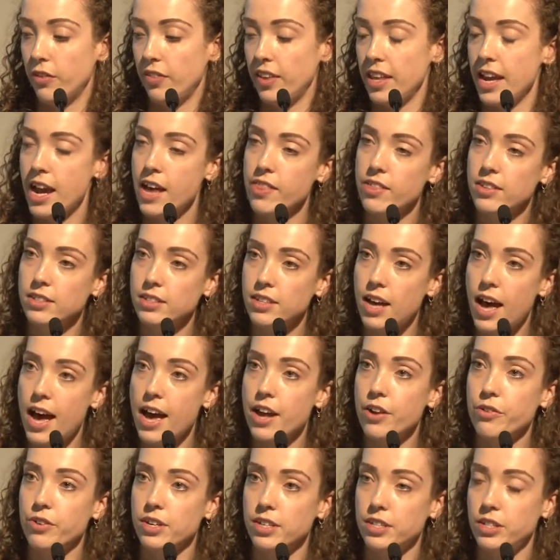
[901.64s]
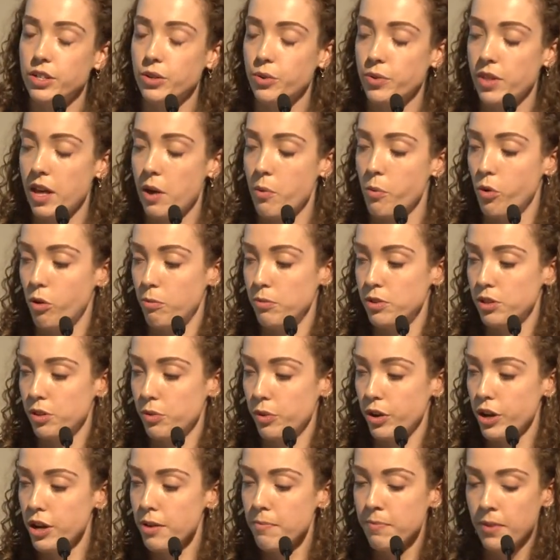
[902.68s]
on the other side or until they're warmed
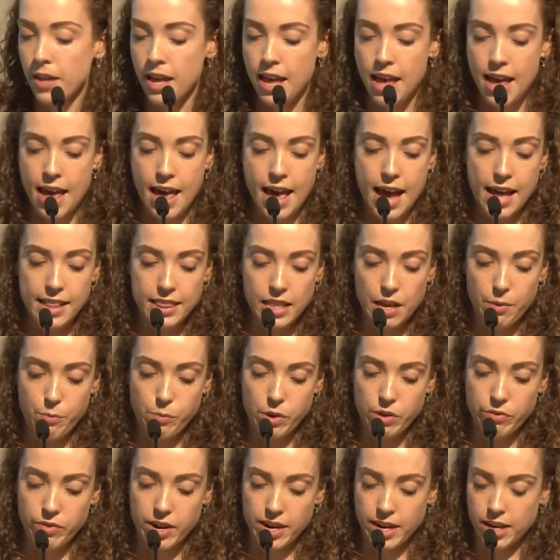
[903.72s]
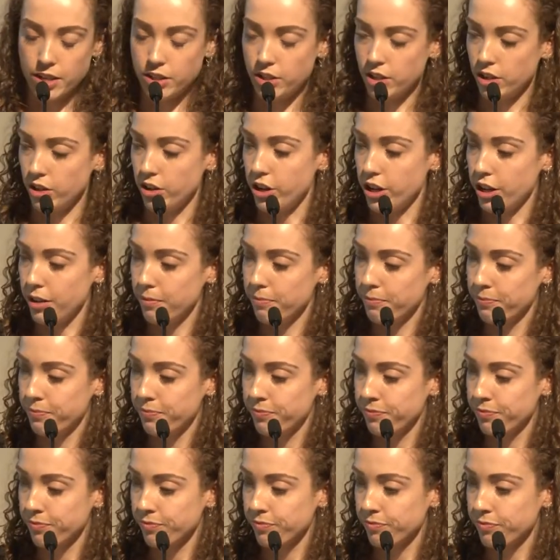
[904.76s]
through, and then we're ready to go.
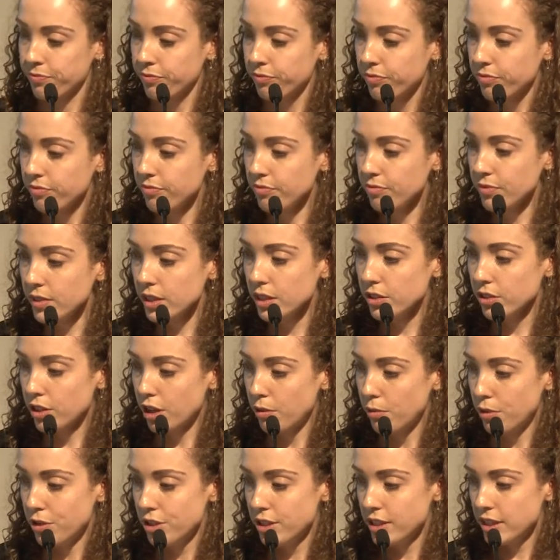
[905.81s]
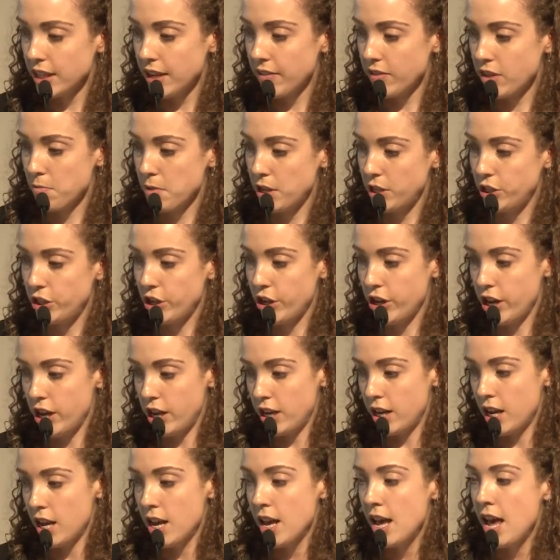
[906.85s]
So we'll just give them a
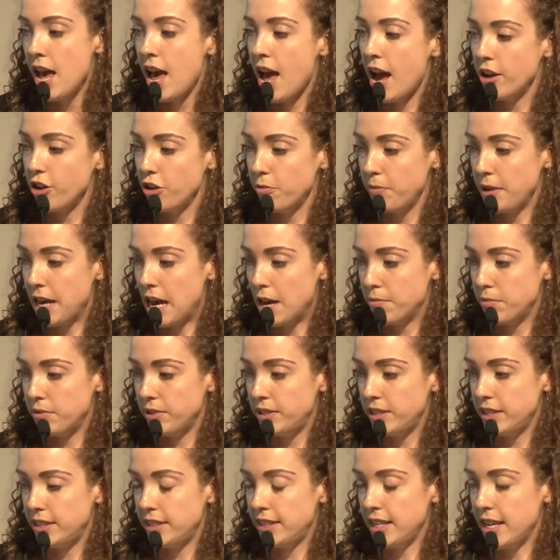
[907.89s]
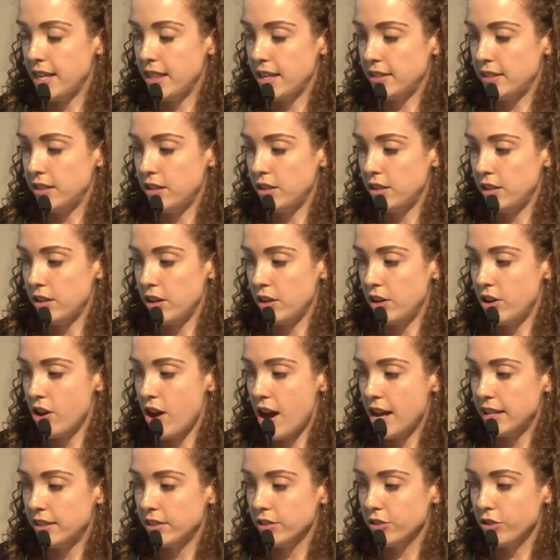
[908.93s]
turn and you'll be able to see there's a
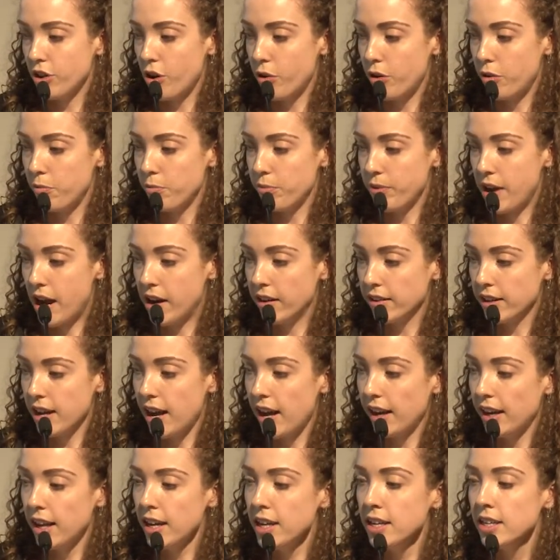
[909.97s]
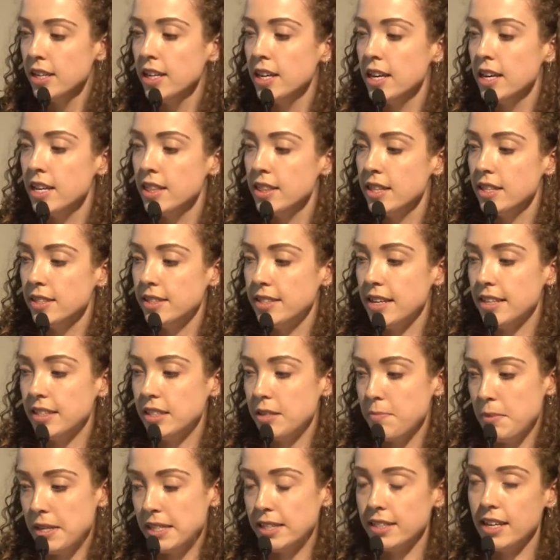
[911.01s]
nice golden brown colour. The
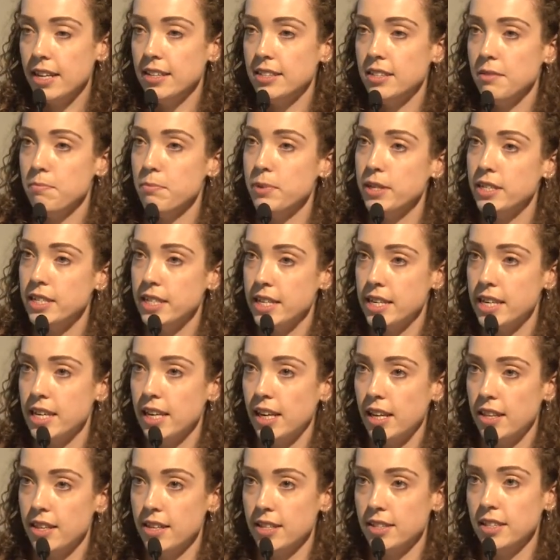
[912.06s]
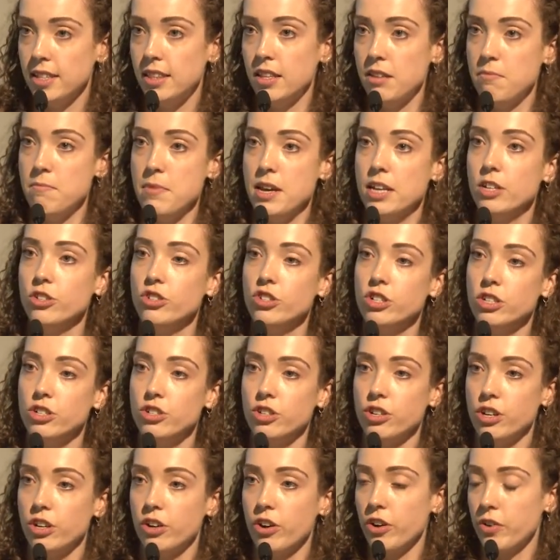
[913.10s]
sesame seeds in particular that's in the mixture
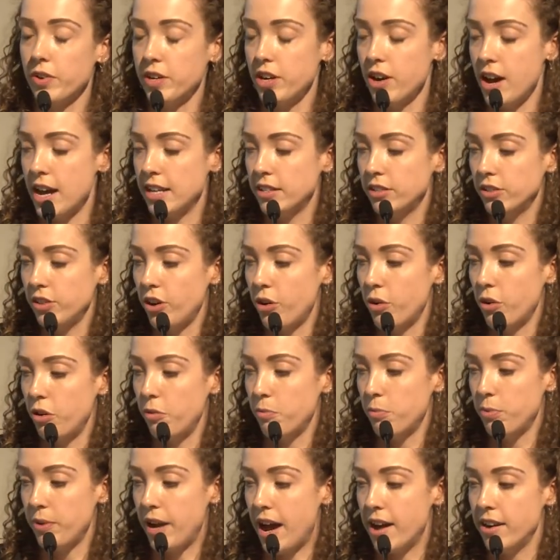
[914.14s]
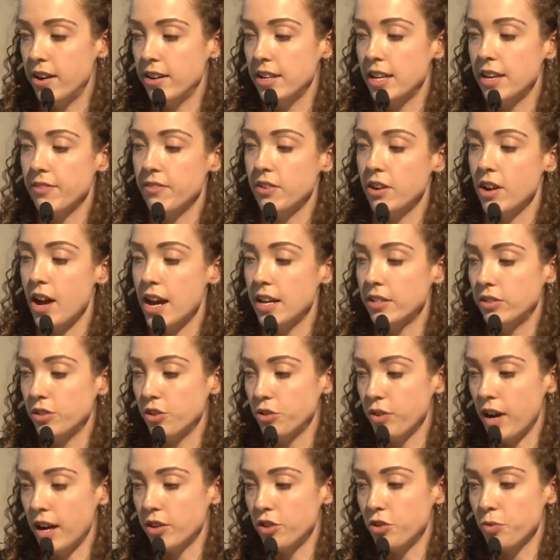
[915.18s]
do go a nice golden brown and give a nice
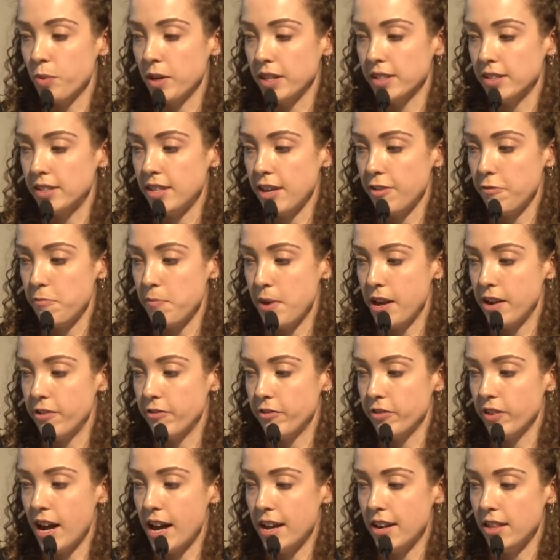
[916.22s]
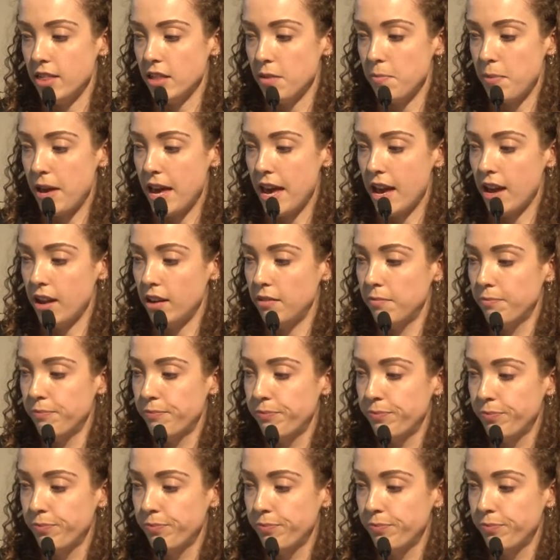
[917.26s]
crunch once they've been fried in the pan.